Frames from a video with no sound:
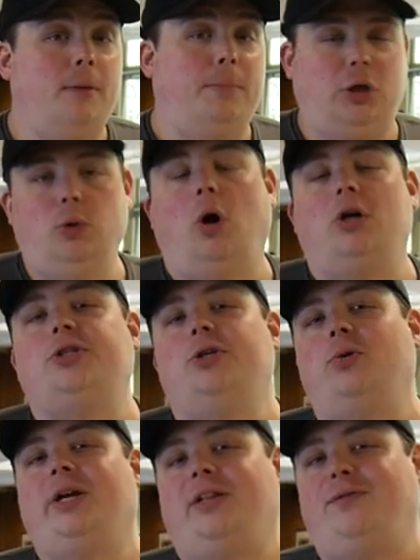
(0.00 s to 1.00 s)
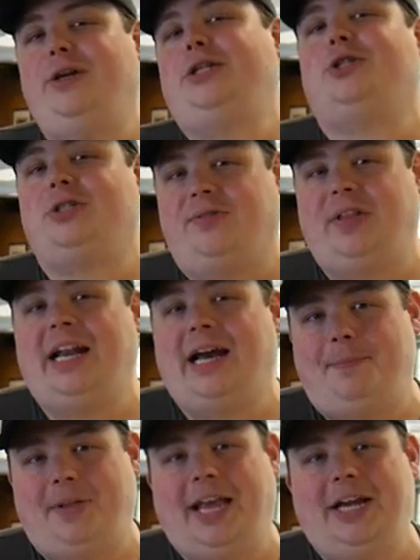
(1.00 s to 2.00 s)
But you also don't get the features of that
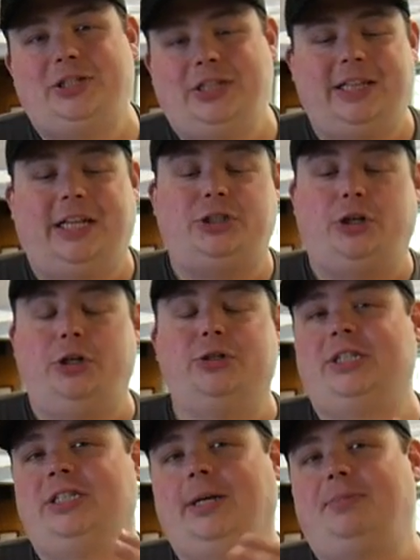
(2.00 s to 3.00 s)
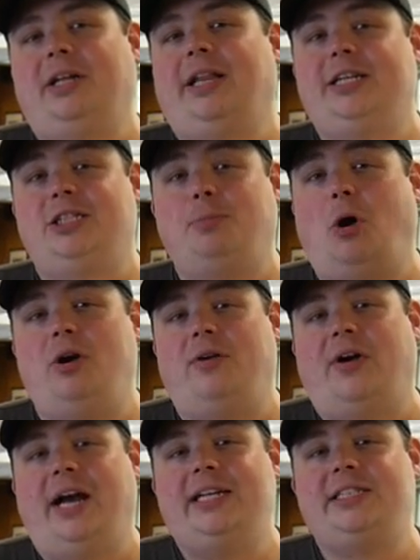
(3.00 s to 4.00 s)
application unless you're using something like a smart
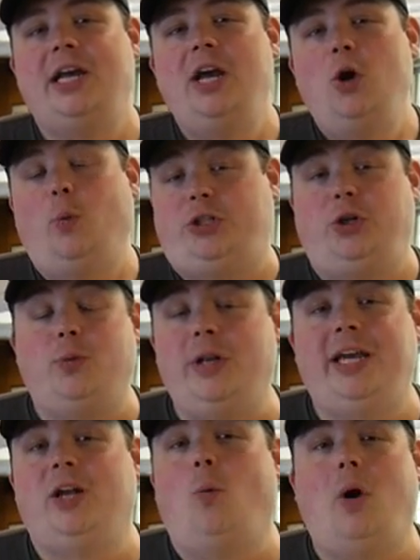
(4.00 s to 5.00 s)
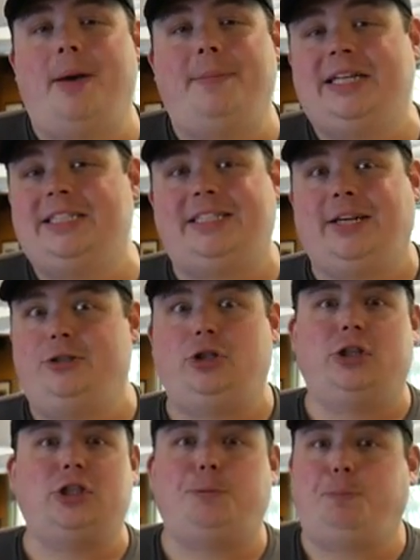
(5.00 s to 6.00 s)
device, which you're really gonna want because it tells
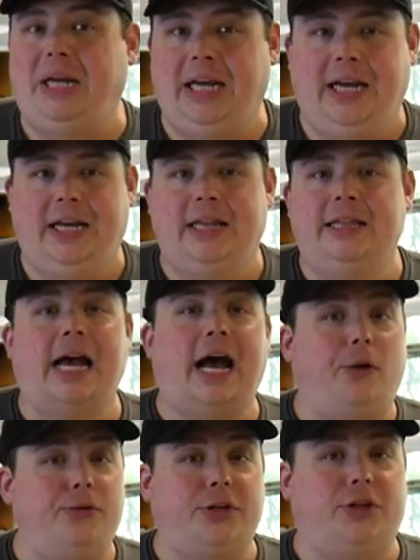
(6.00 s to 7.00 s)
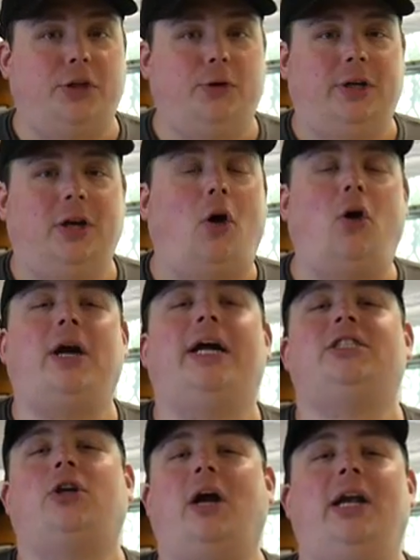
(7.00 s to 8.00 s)
you the speed and the altitude and all
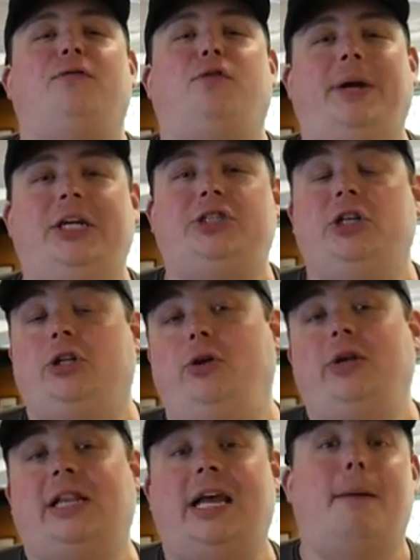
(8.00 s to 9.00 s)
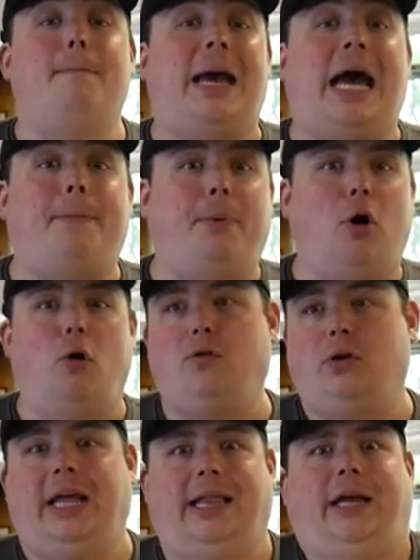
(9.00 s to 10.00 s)
kinds of great information, including like a map
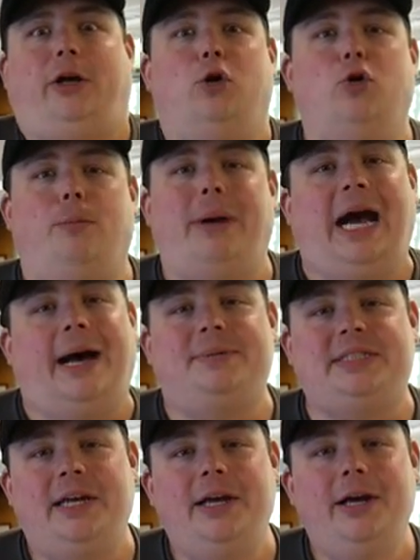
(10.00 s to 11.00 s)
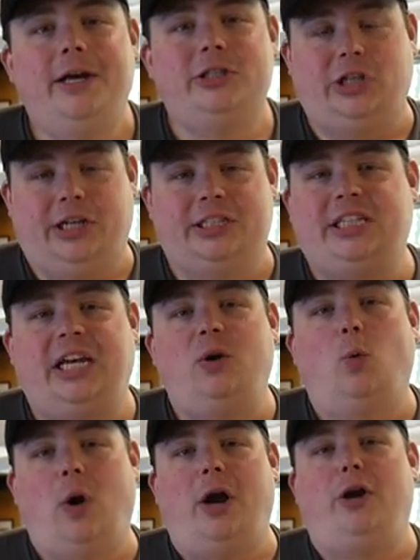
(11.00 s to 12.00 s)
overlay, like Google Maps, so you can see
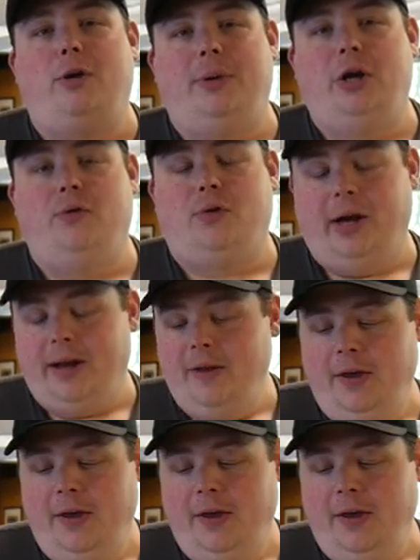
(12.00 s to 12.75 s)
where you're maneuvering.